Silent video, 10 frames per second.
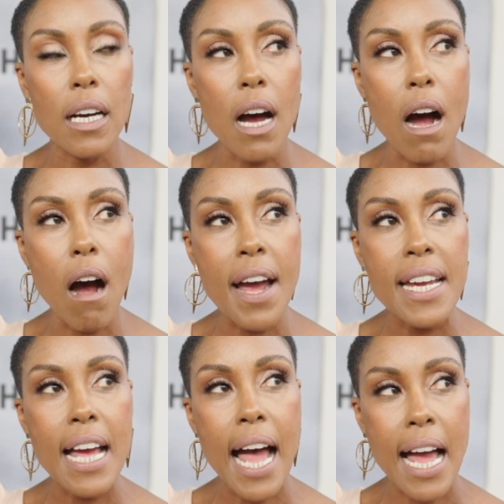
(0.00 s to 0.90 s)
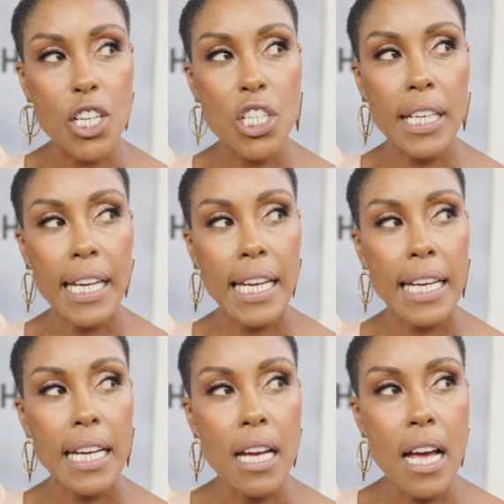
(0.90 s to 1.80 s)
I
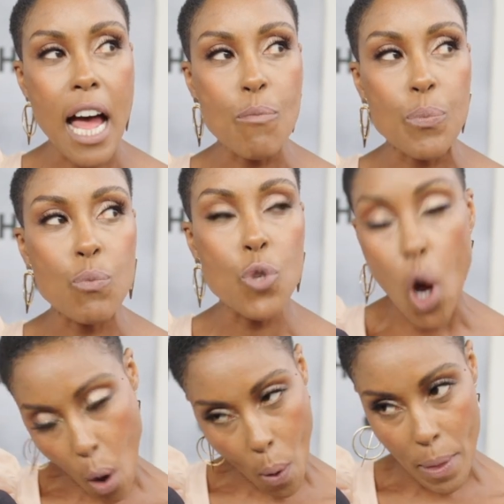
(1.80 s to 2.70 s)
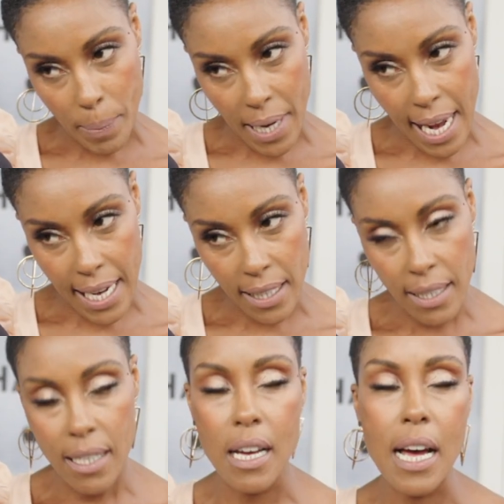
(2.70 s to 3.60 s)
actually am not on the
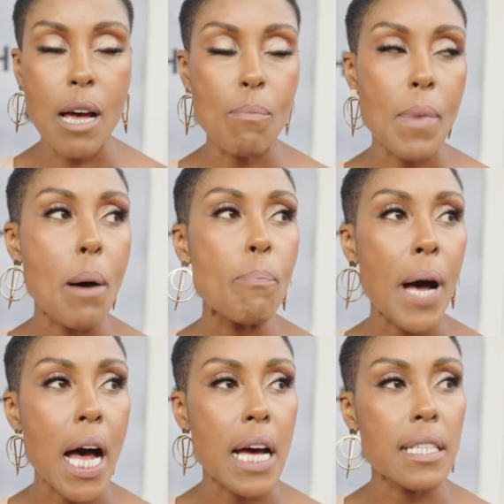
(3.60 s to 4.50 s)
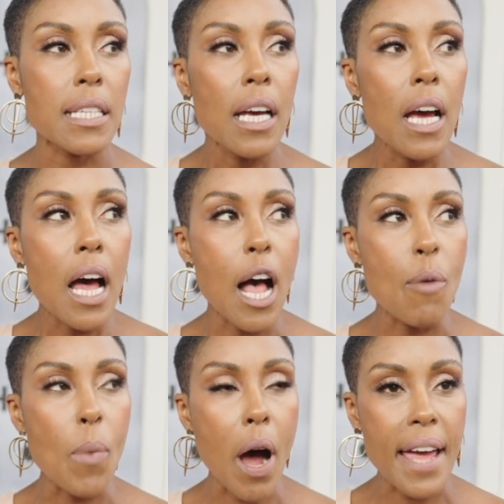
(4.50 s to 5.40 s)
plane, um, but
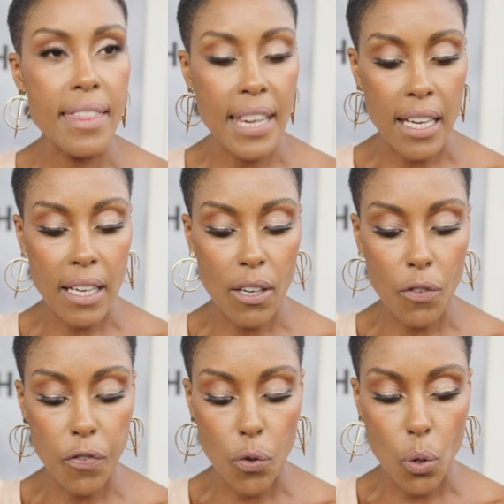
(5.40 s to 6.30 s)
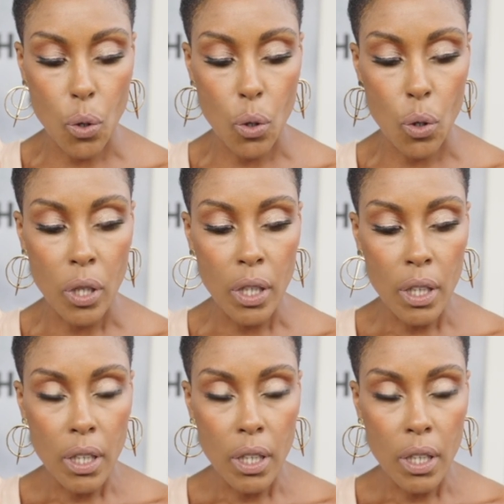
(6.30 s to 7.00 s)
um, I think for